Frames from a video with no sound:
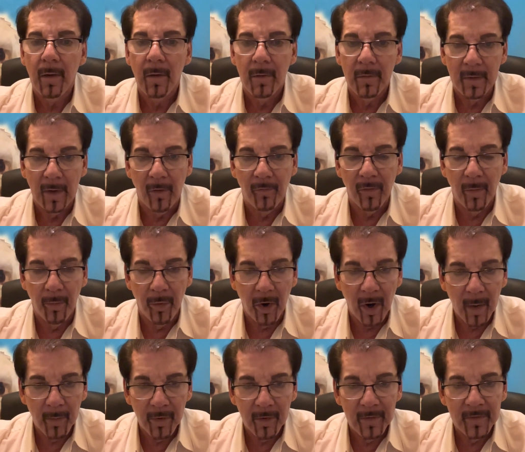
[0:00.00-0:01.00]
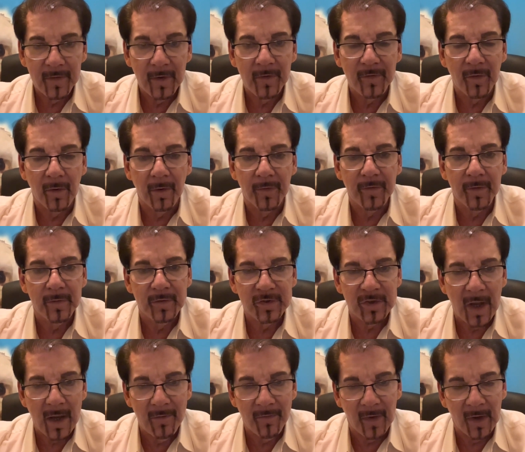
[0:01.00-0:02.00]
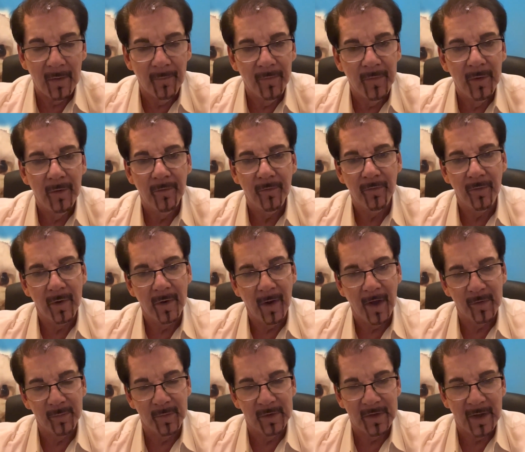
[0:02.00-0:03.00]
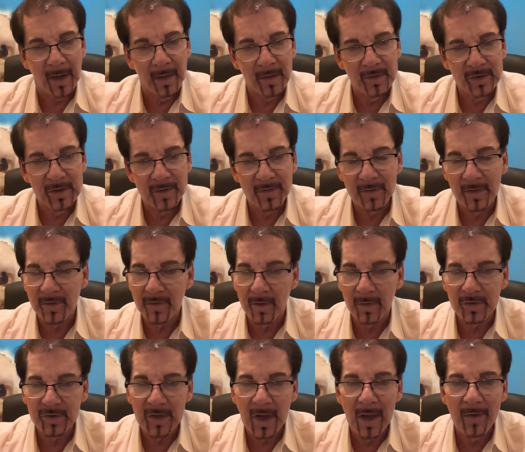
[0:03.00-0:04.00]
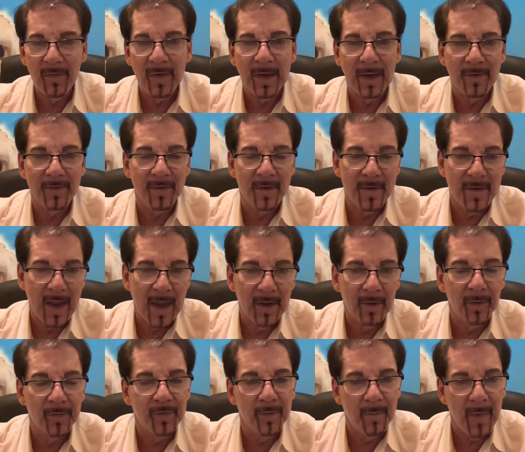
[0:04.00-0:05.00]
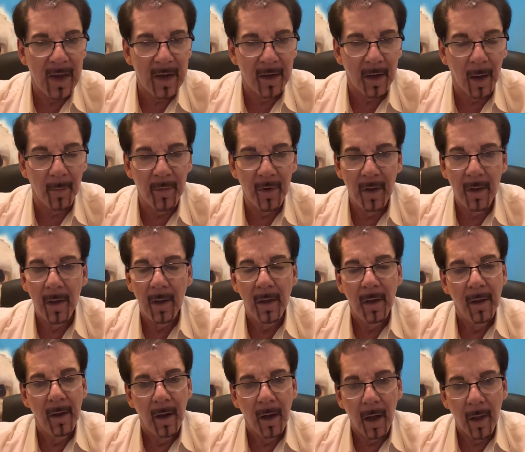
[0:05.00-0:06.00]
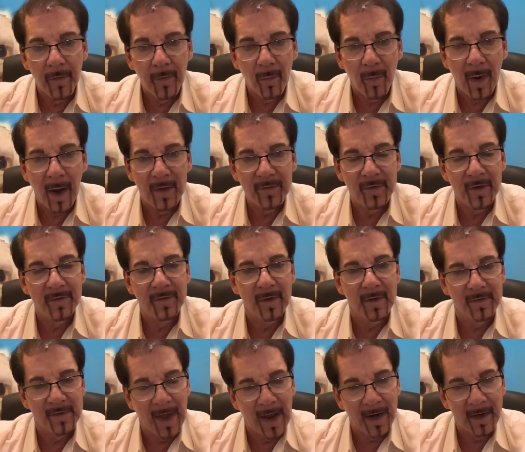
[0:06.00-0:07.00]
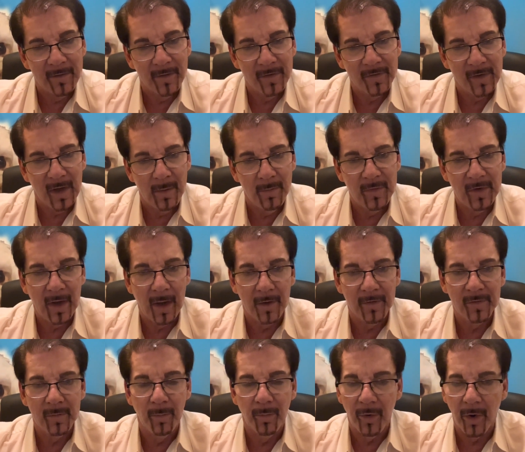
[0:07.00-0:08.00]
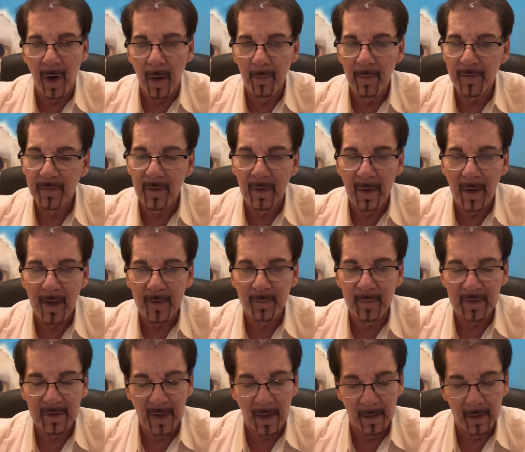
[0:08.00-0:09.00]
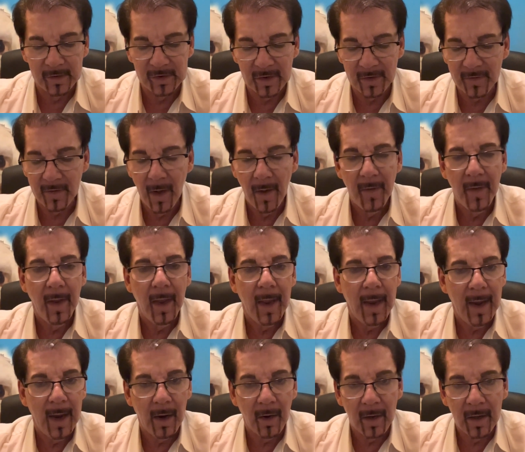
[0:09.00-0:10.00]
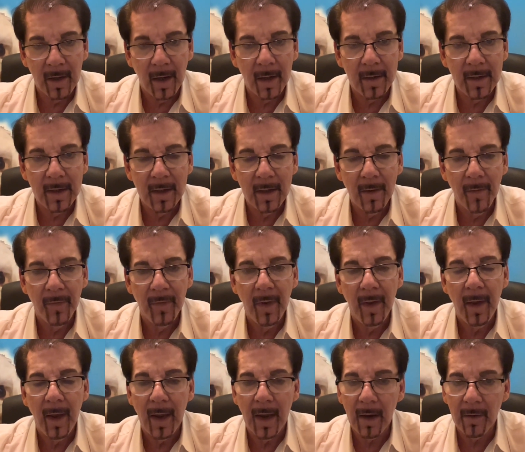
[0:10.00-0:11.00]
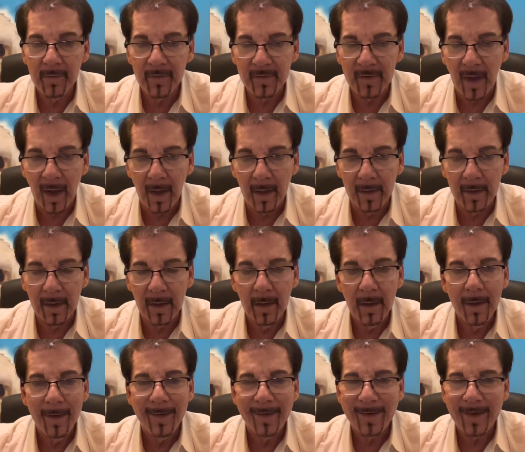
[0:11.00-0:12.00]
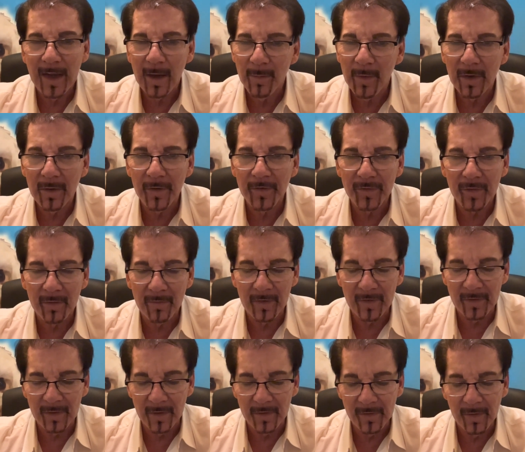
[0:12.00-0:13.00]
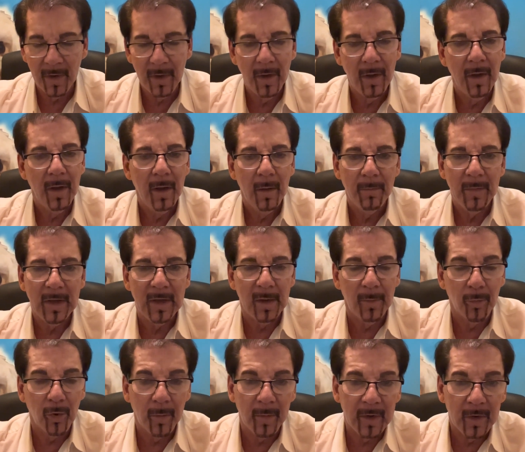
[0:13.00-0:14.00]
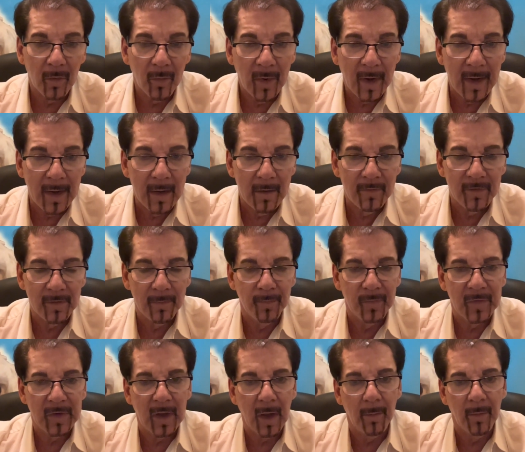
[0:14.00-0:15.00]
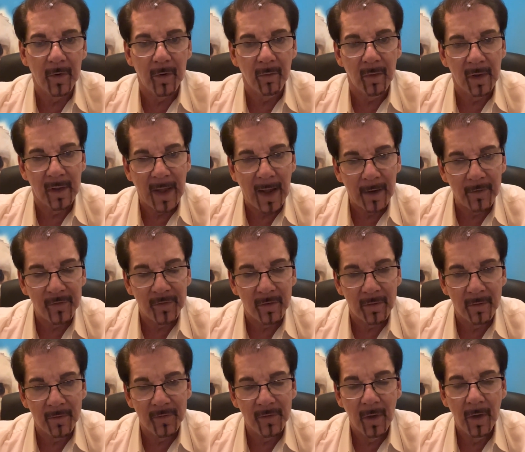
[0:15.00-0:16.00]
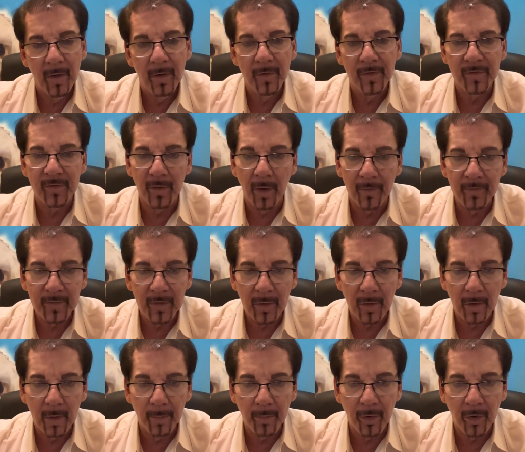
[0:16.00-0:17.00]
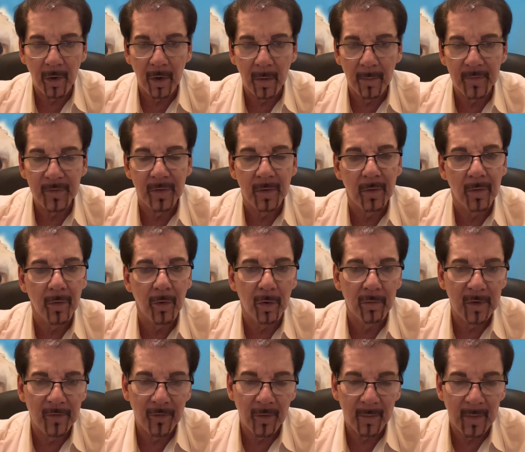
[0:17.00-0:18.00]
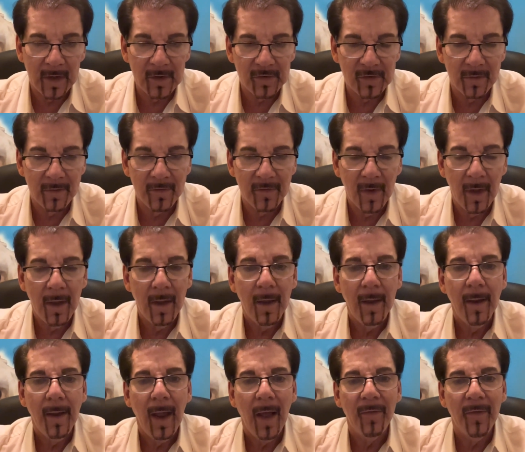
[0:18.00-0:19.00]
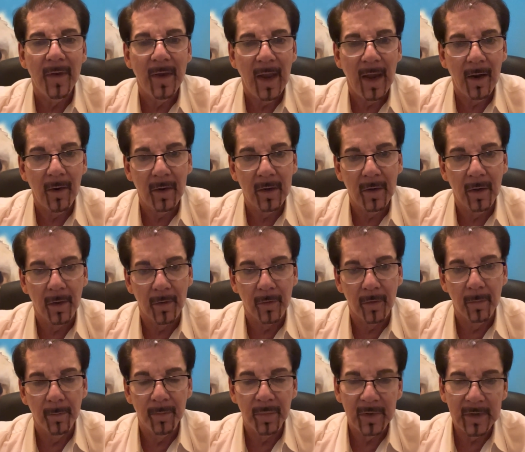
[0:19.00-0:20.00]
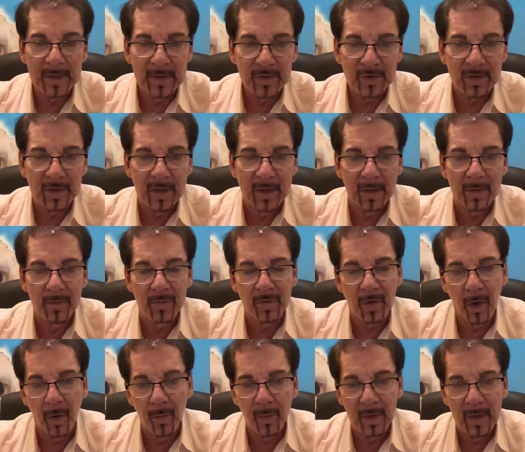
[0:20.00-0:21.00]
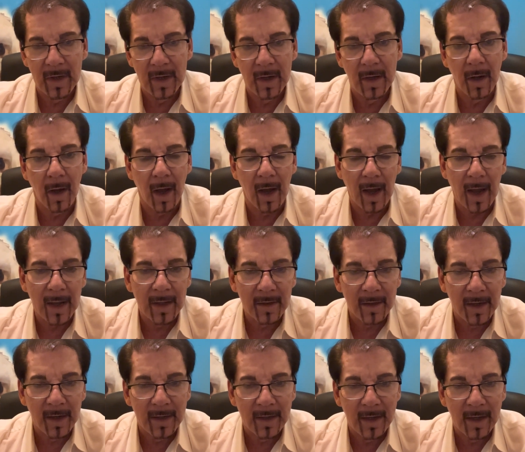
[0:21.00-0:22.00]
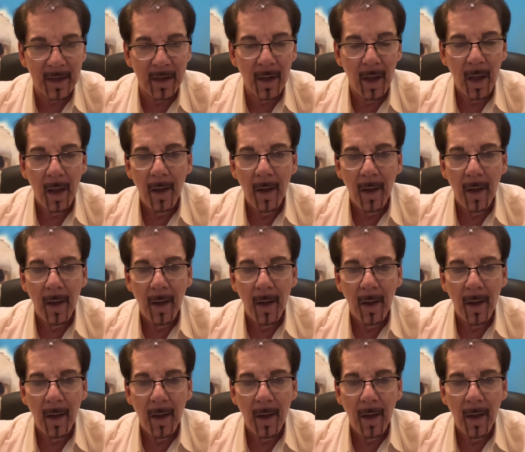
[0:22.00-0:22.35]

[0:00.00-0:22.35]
Now for barbers, it's also shaving. For cosmetologists, there's no shaving, it's nails and makeup. Otherwise, it's exactly the same test. Barbers and cosmetologists, hair cutting, hairstyling, chemical services, meaning permanent waves, chemical relaxers, soft curl perms, curl reformations, and then hair color, bleaching, toning, highlighting,